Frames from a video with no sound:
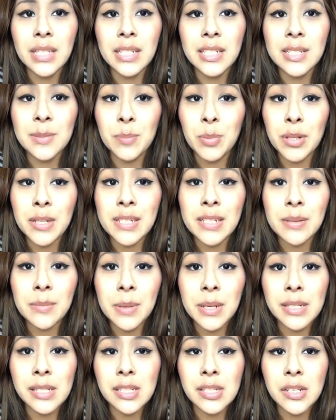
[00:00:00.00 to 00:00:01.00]
spring
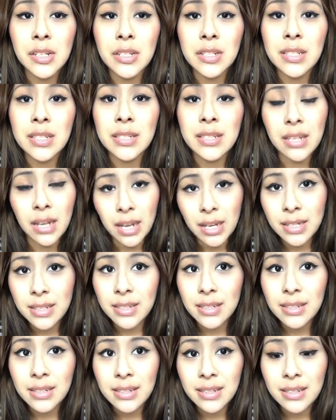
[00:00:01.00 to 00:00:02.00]
semester
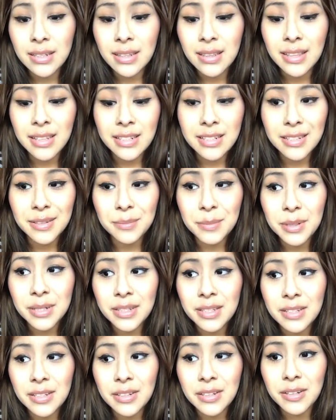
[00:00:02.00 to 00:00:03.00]
sucks this
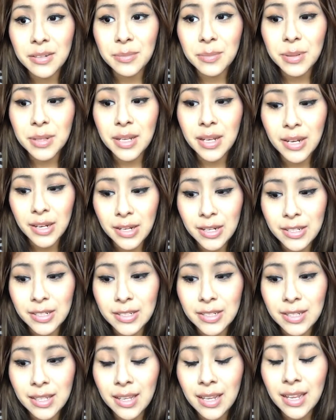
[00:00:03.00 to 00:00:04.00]
semester
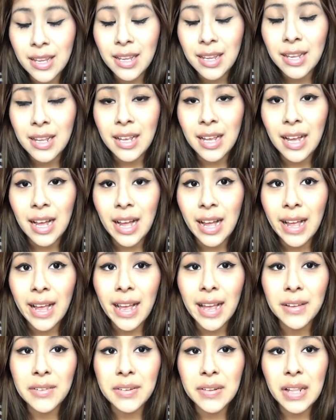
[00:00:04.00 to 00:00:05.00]
because I
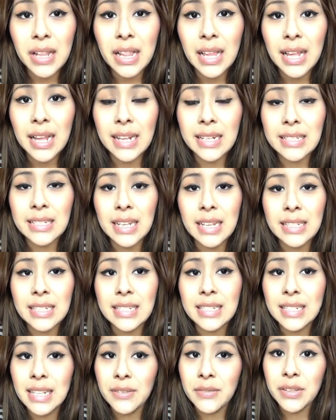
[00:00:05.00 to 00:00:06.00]
have a class at
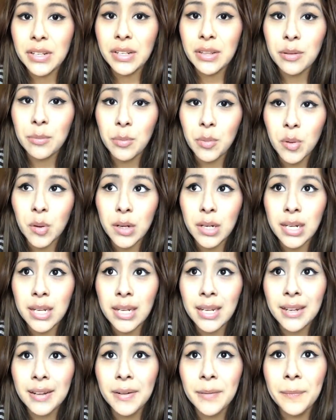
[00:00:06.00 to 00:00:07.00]
7 in the
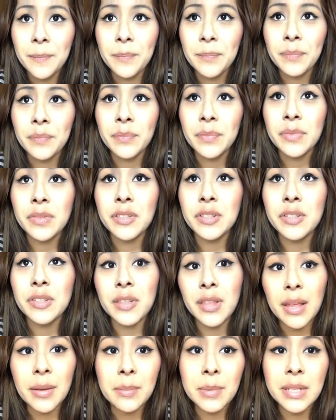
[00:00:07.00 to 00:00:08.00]
morning. So
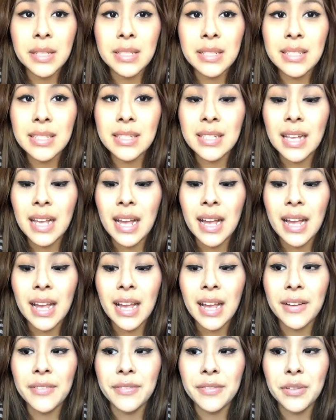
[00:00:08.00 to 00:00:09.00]
that means I
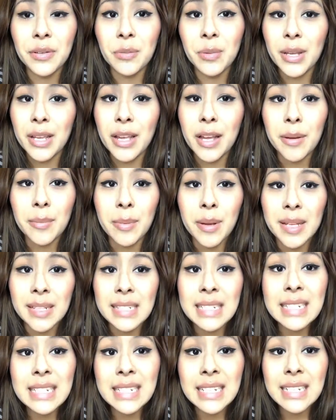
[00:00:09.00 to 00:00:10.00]
have to wake up at
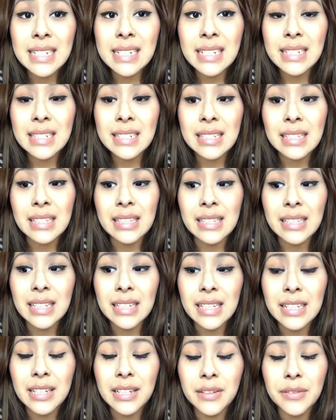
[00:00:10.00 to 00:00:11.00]
6,
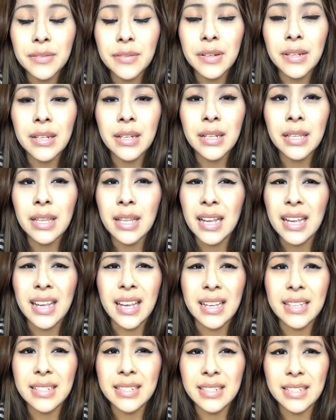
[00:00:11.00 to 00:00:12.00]
leave like
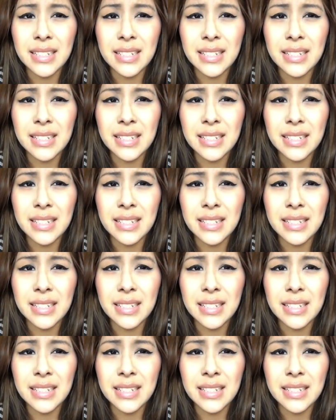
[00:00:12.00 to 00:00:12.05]
at